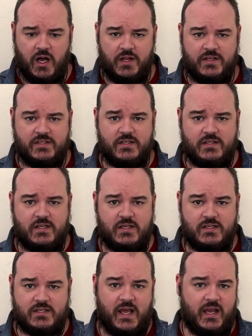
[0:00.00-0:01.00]
This is the
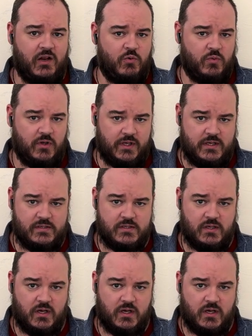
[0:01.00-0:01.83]
second release